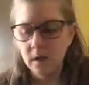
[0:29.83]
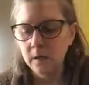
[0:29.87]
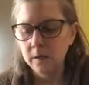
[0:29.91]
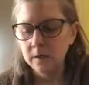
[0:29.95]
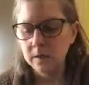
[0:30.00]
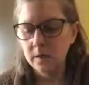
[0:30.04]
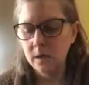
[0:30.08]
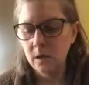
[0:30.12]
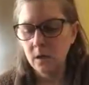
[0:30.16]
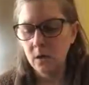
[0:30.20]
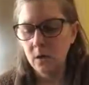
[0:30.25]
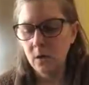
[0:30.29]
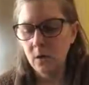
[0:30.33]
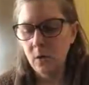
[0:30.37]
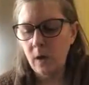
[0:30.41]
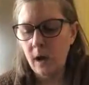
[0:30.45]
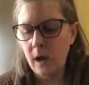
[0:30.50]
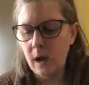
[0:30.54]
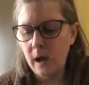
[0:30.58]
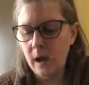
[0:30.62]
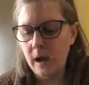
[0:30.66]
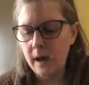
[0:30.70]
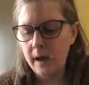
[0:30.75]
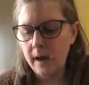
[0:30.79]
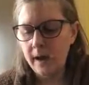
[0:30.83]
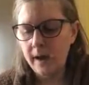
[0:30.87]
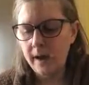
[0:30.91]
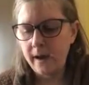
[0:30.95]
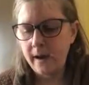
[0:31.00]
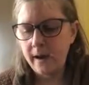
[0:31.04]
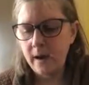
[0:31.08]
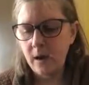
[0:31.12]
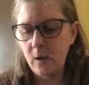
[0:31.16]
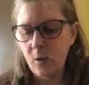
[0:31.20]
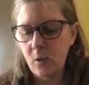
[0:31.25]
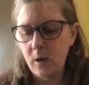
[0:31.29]
So
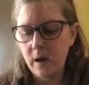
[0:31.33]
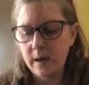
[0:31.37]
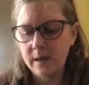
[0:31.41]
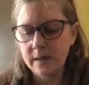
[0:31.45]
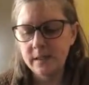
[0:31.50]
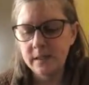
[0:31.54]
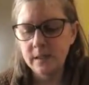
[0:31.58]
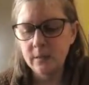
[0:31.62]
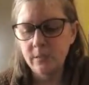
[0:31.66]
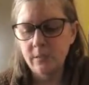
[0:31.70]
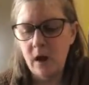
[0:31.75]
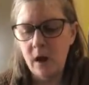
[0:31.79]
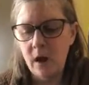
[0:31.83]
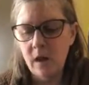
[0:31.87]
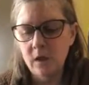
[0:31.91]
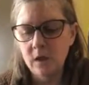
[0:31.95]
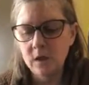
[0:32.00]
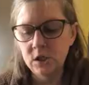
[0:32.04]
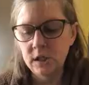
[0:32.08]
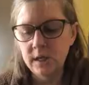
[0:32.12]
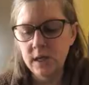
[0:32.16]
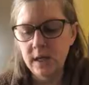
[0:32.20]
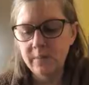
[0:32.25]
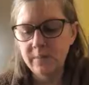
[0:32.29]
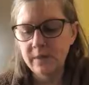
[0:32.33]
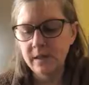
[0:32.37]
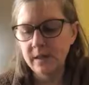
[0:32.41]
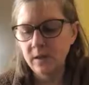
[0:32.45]
I wanted to polish it up a